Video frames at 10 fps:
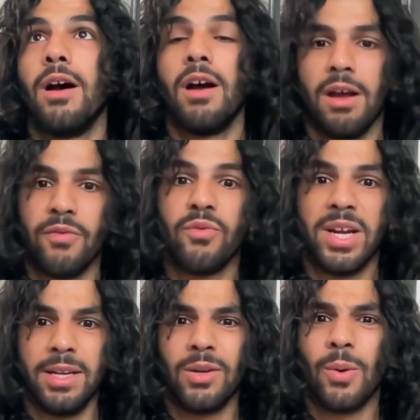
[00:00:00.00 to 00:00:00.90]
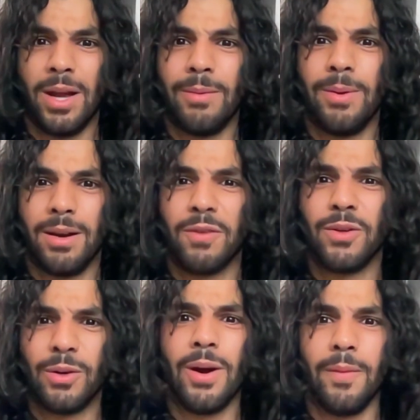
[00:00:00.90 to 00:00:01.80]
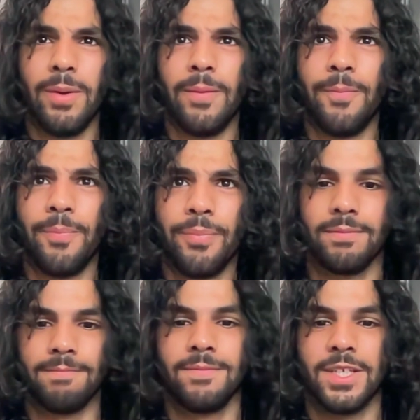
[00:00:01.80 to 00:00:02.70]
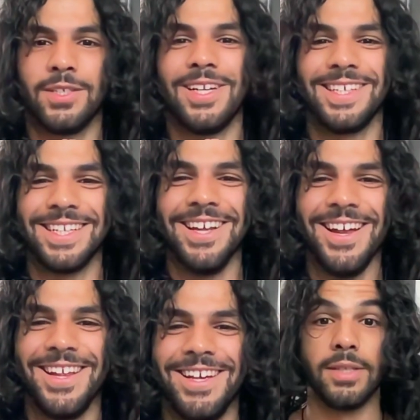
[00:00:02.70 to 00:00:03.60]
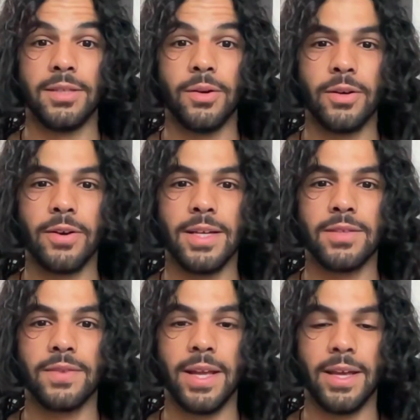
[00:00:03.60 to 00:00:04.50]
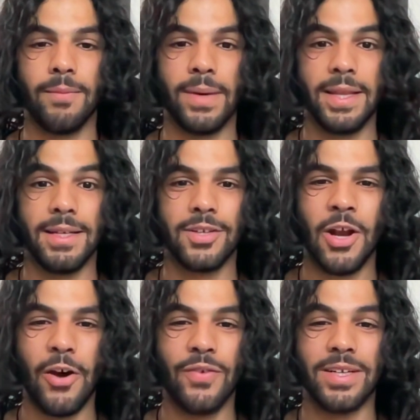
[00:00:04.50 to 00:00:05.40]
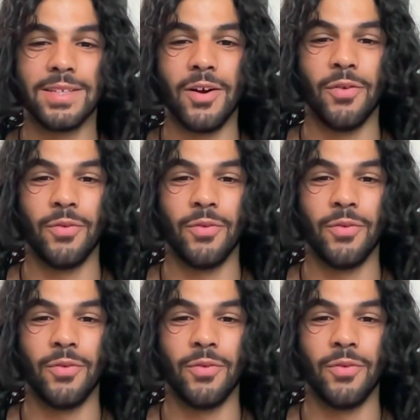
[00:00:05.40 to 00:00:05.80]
I've raided quite a bit. I've took quite a bit. So let's get started. But this whole craze of taking my dad's clothing started off